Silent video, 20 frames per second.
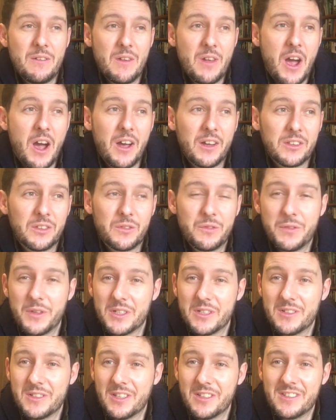asked
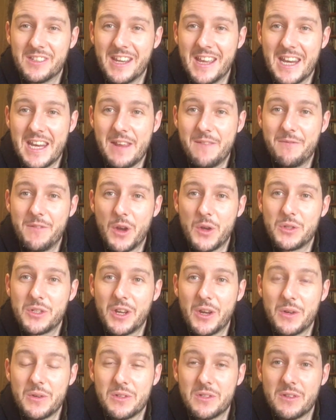for to see any
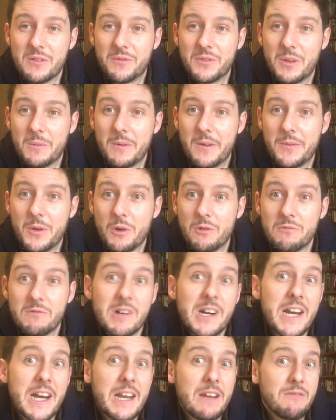photos of some of your
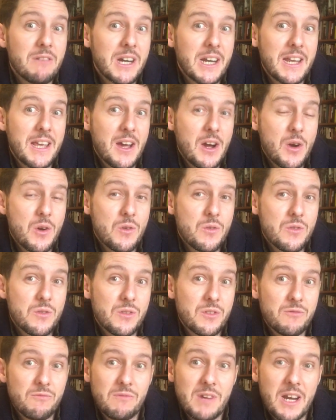really, really
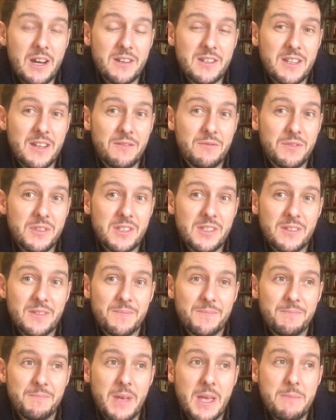old relatives.
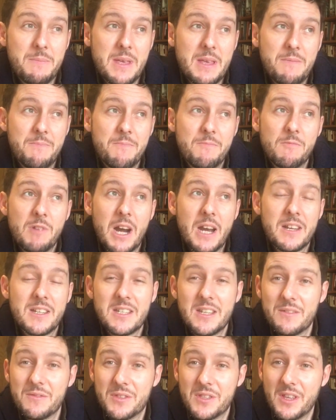Maybe
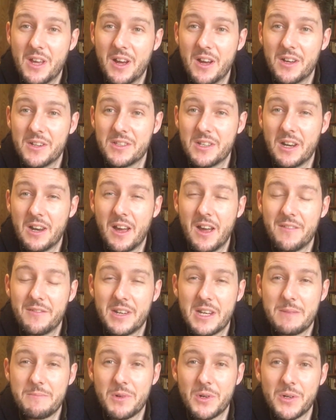relatives that aren't alive
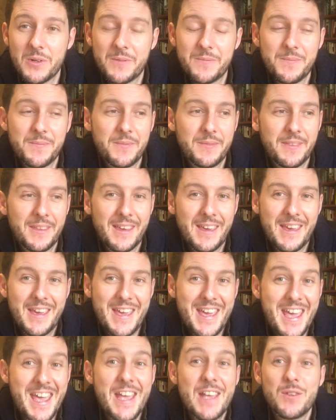anymore.
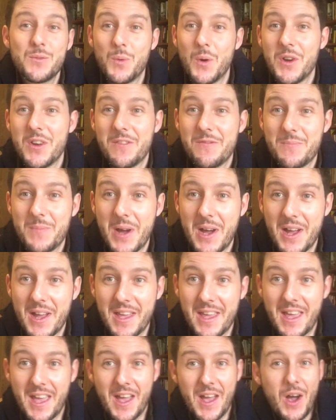Here's one of
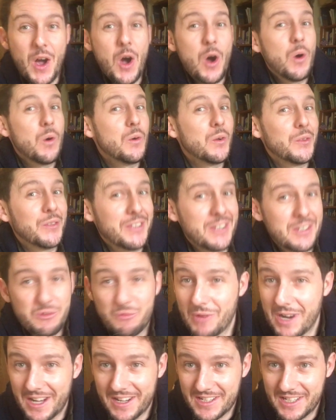my oldest
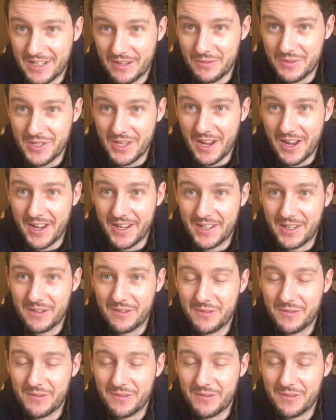relatives that I could